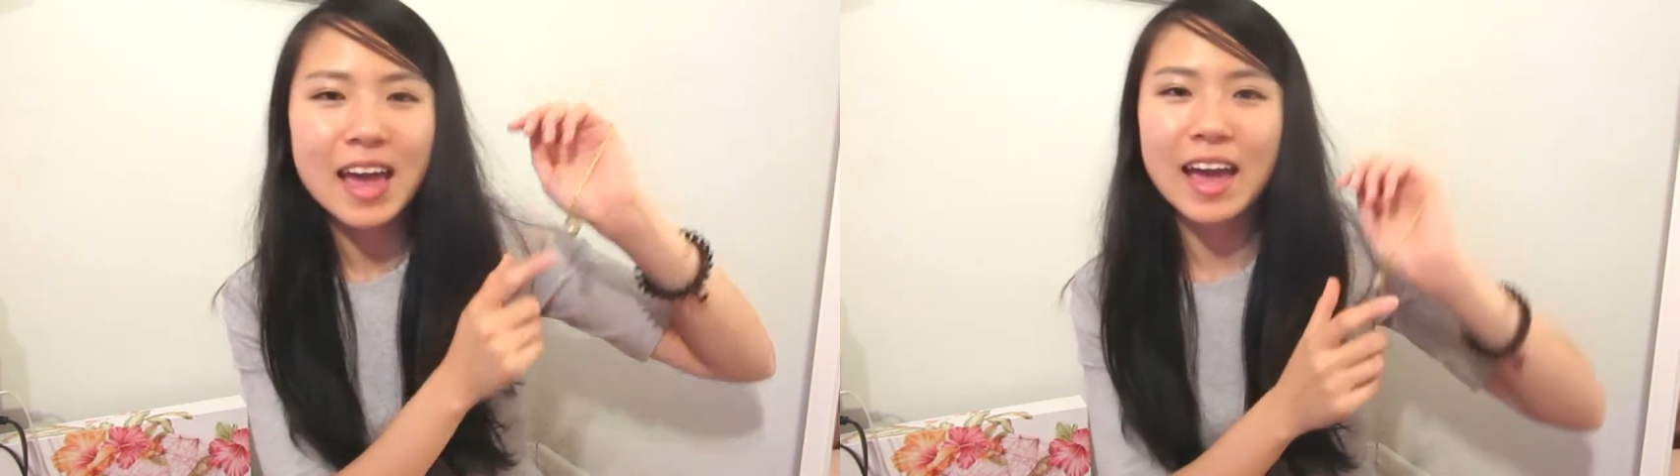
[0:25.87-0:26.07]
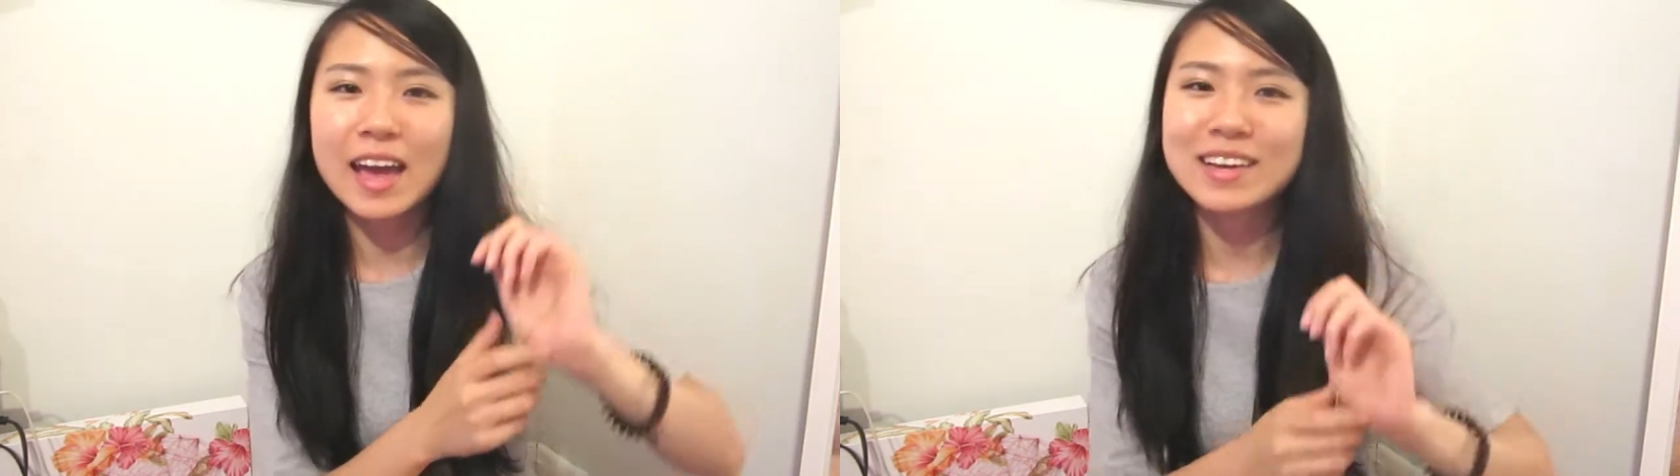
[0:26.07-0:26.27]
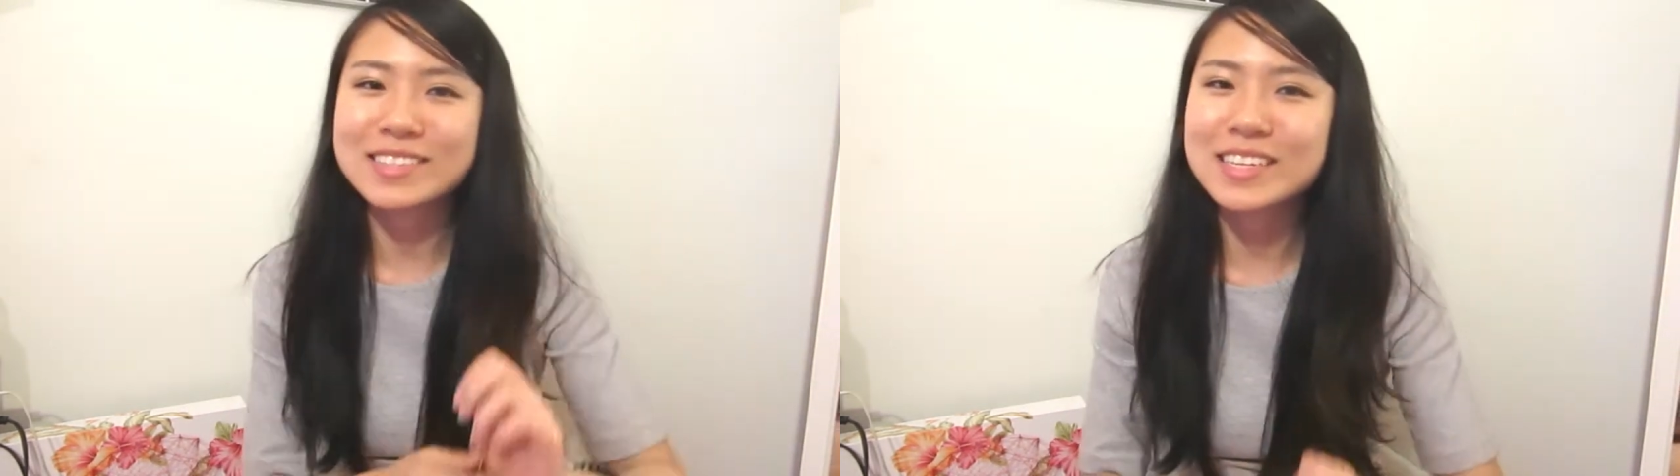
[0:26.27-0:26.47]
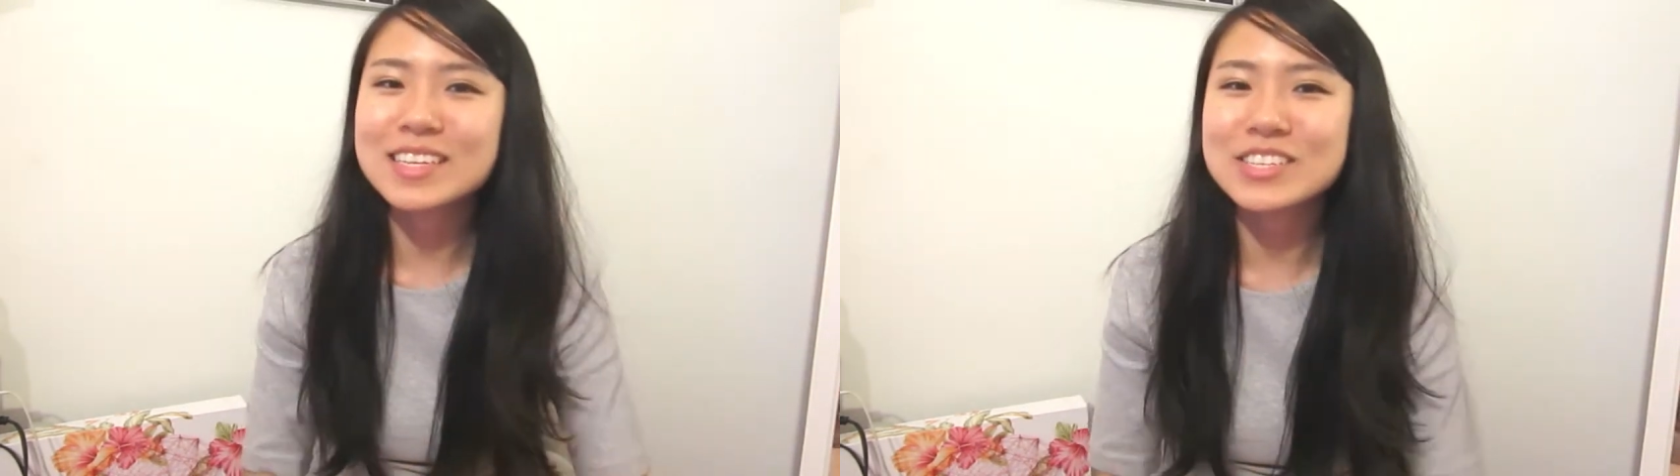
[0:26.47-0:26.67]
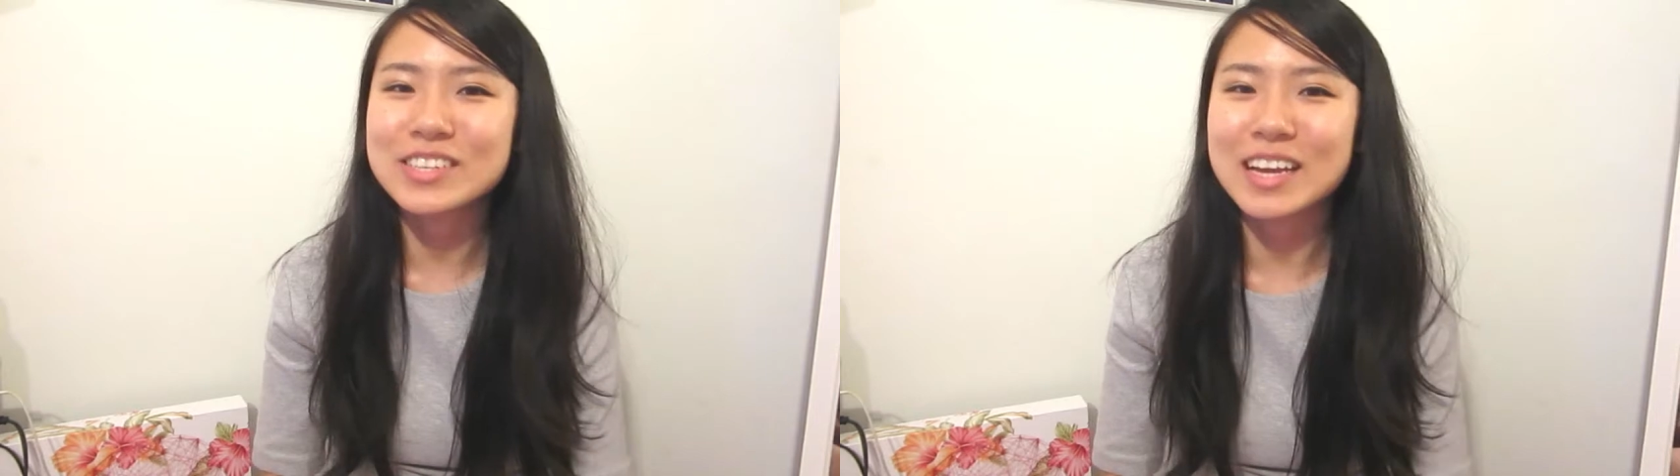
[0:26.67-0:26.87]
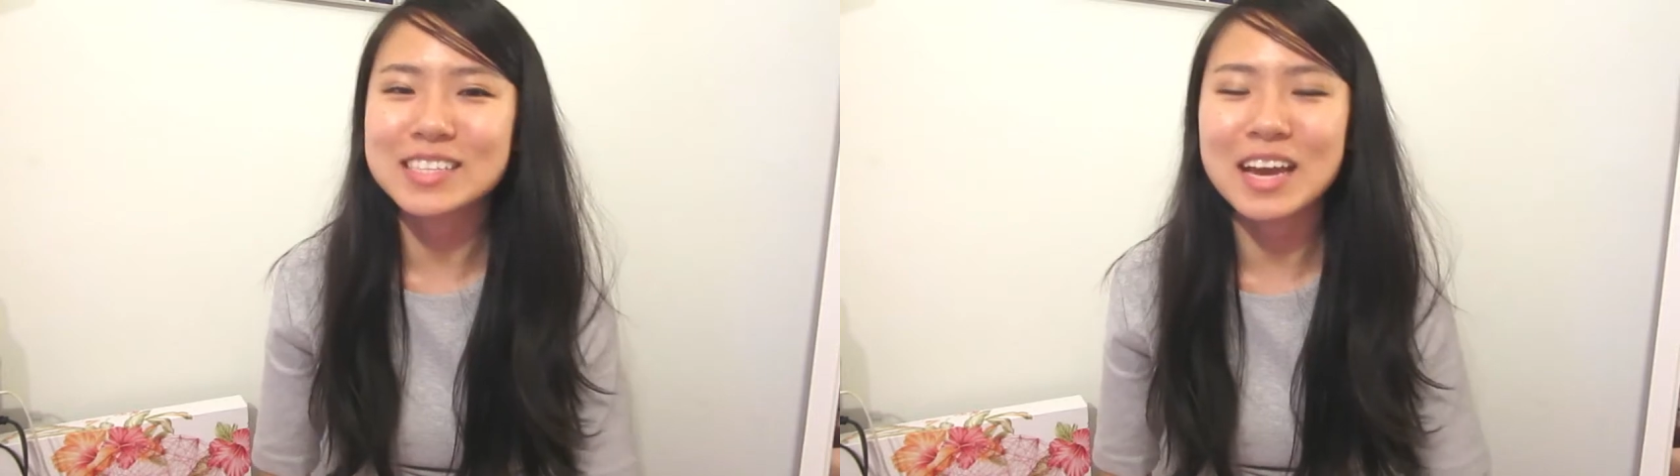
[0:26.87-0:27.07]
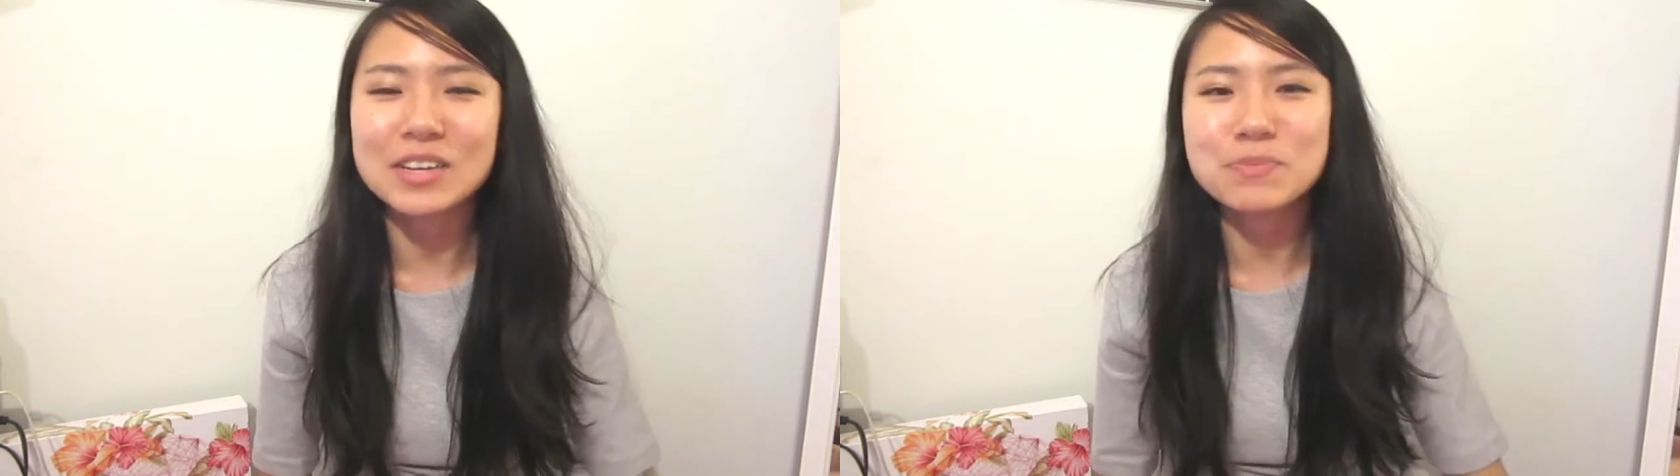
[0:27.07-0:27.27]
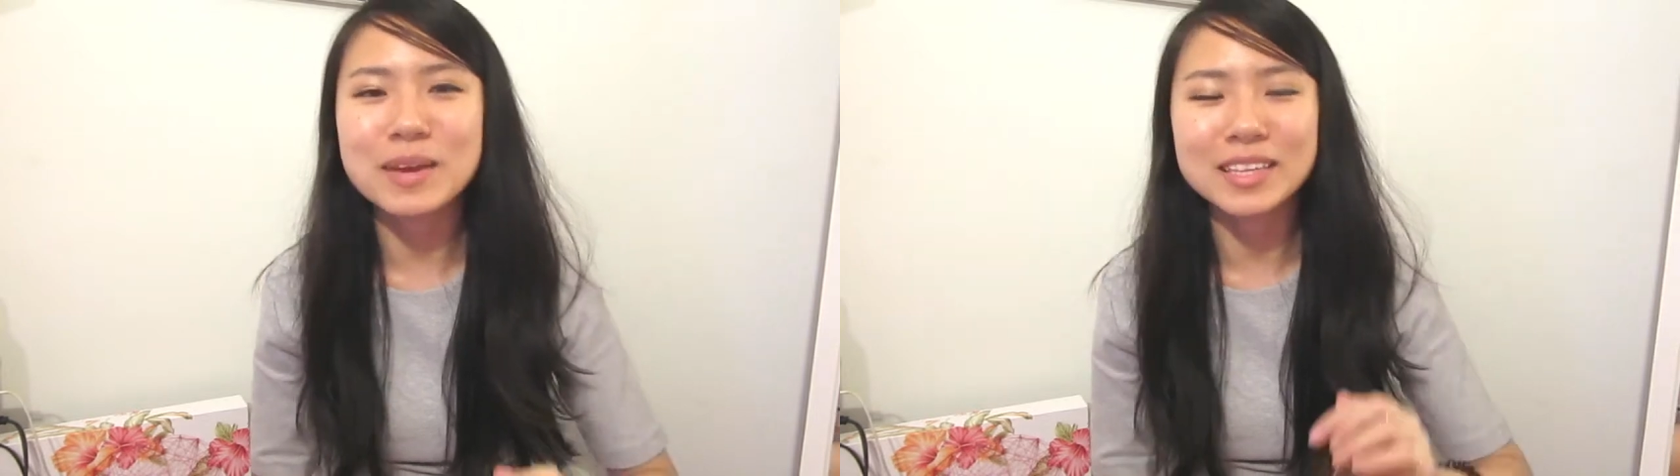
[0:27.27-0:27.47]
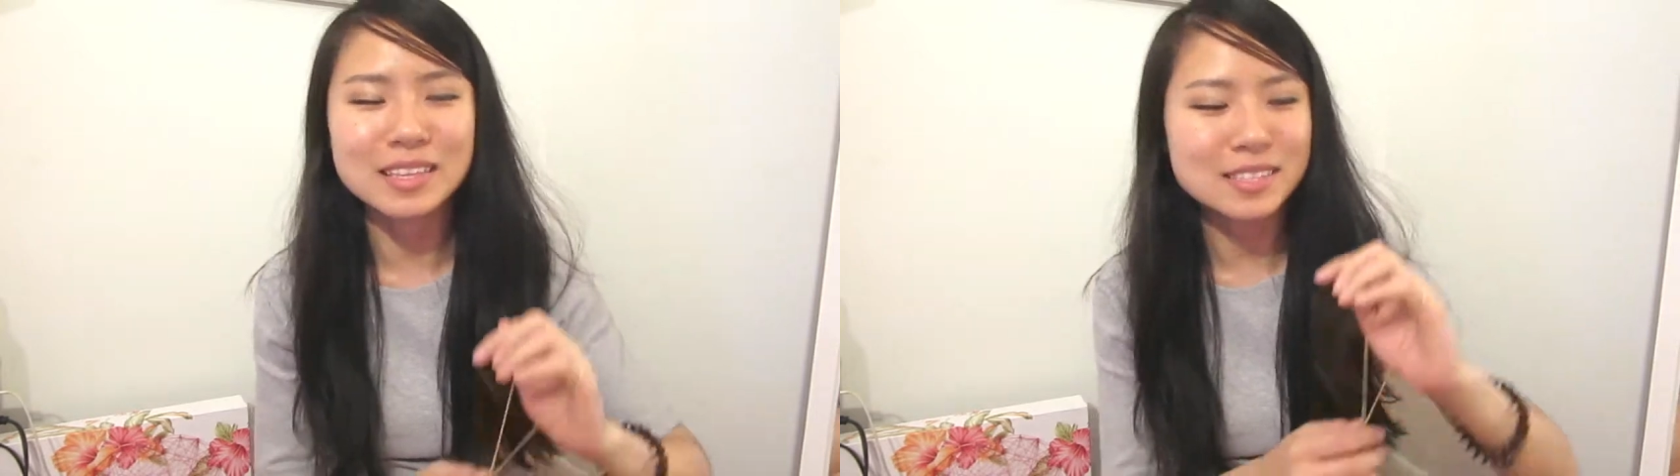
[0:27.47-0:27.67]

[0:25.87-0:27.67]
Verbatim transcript: and teach you guys how to make